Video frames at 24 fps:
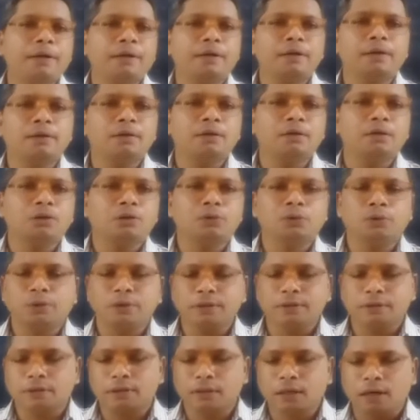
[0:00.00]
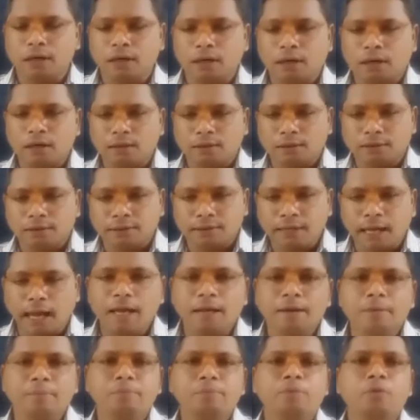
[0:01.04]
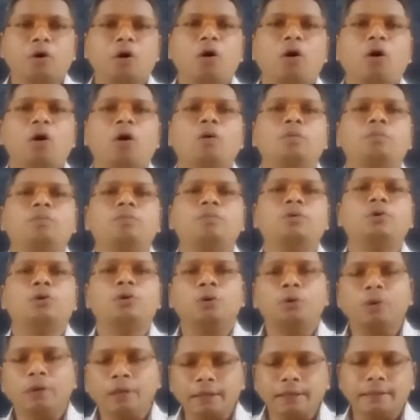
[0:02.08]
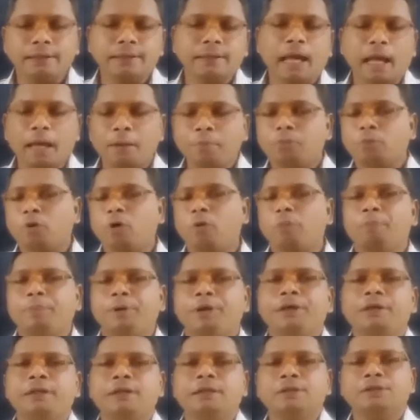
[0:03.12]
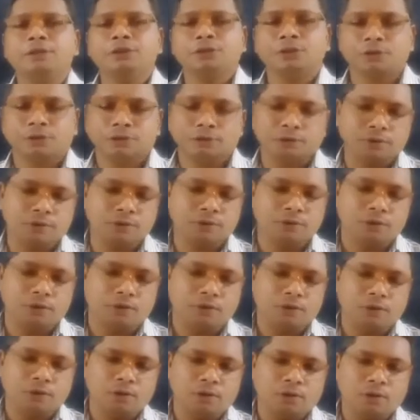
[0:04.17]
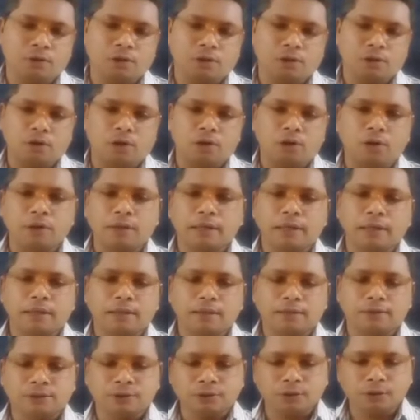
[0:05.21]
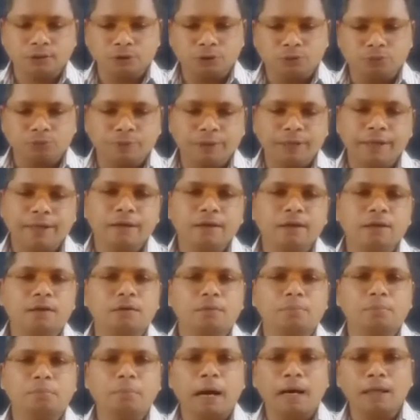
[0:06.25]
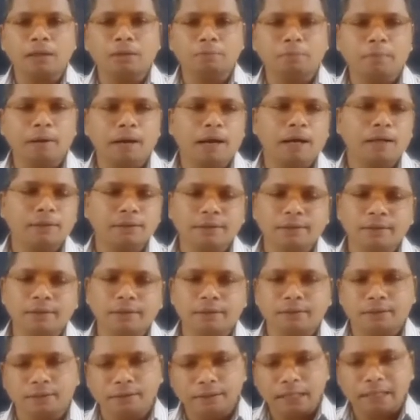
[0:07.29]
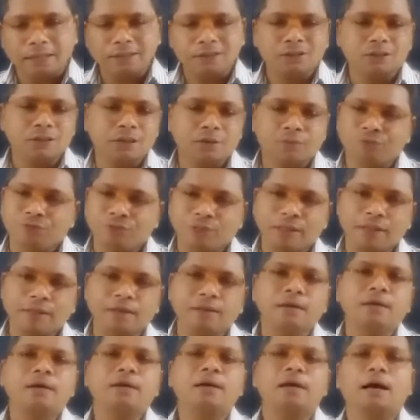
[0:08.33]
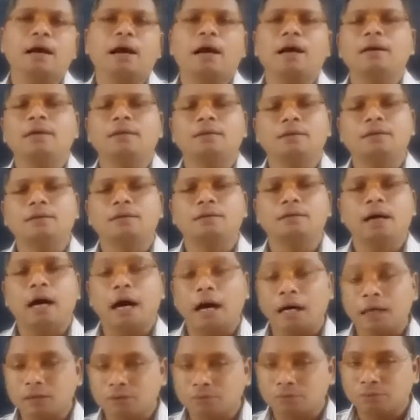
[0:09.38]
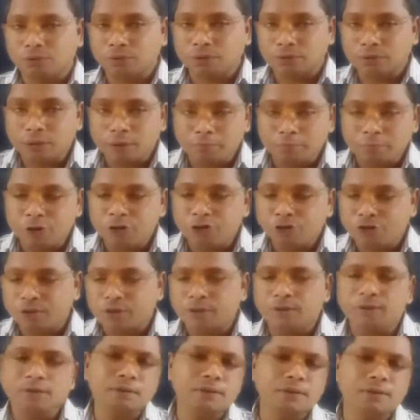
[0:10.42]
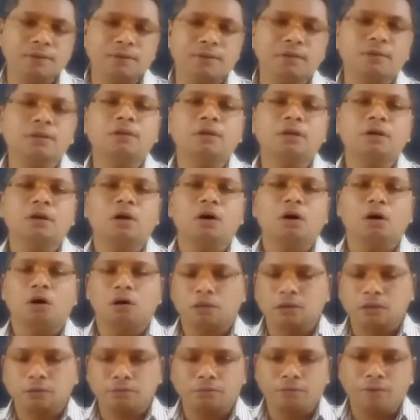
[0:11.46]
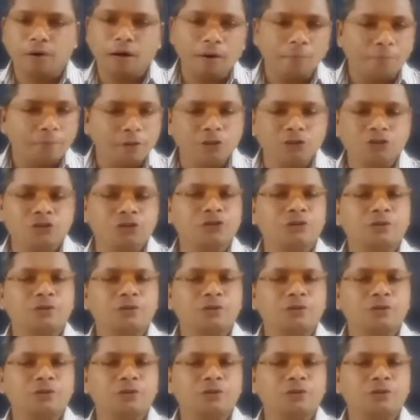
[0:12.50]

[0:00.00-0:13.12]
during the time of ruling time of British. Okay, such way Mahatma Gandhi done something and asked for the peasant or the farmers,